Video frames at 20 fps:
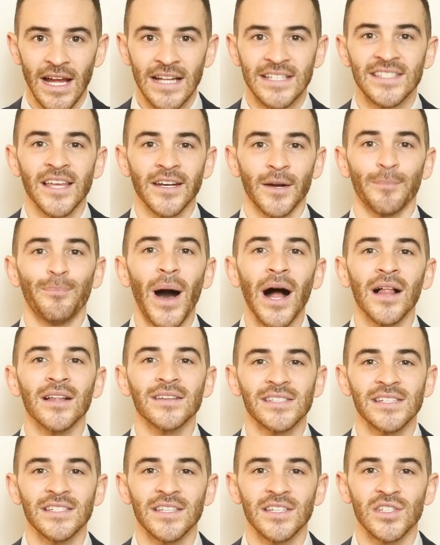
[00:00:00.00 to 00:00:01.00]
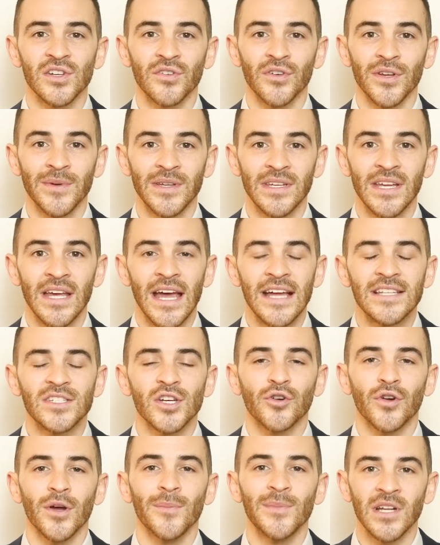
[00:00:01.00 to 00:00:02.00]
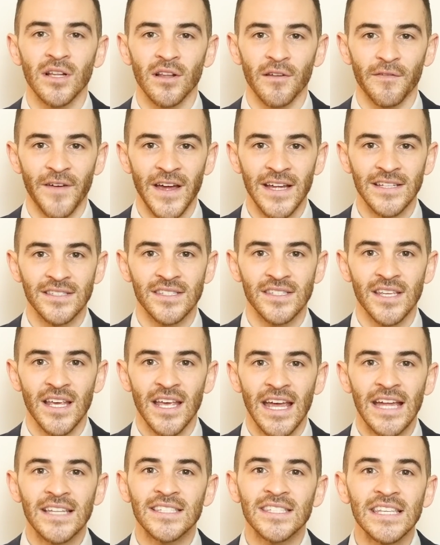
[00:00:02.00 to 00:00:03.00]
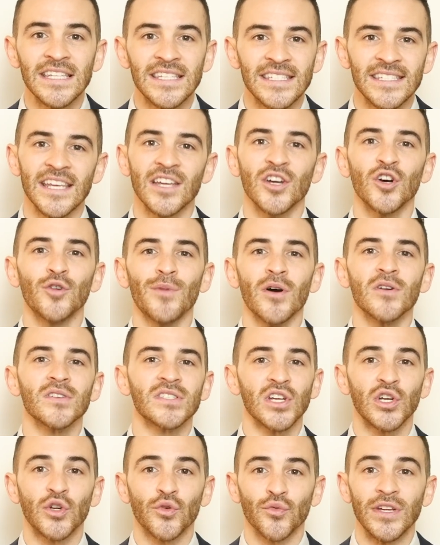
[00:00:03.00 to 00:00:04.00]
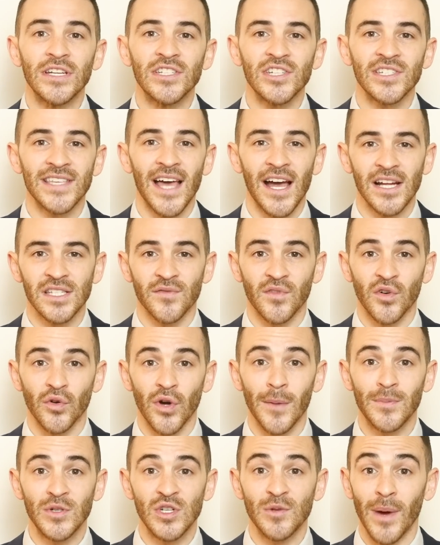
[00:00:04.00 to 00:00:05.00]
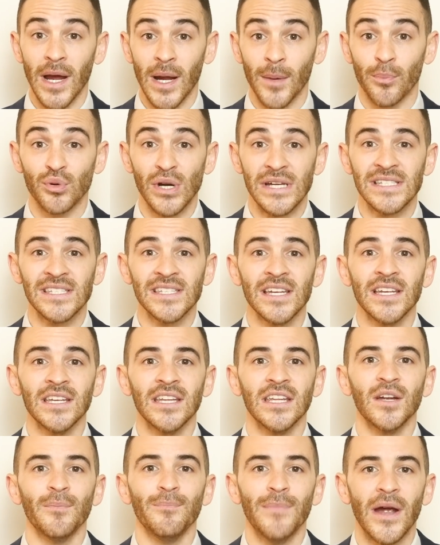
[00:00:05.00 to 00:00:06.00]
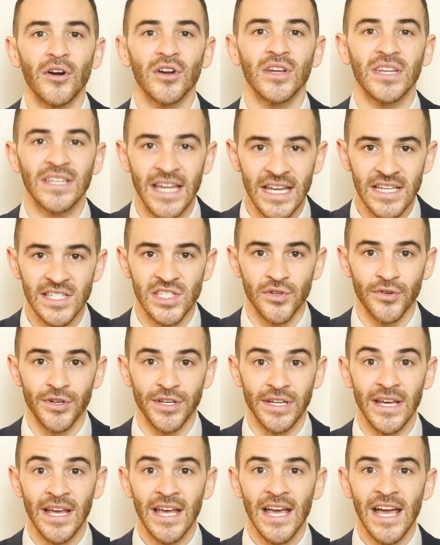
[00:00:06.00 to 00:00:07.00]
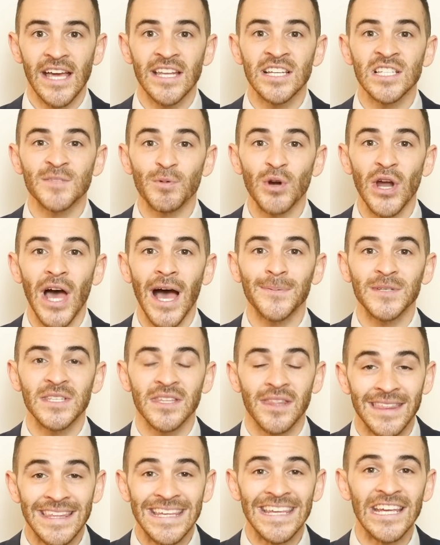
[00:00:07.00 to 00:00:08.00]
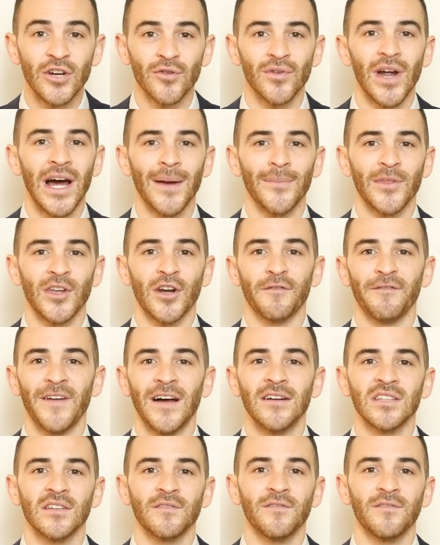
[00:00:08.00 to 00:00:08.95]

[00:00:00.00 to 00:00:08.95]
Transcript: It's not a policy disagreement, it's a criminal offense. It's the single most egregious act of corruption by a president in American history. It is perhaps the crime that our founding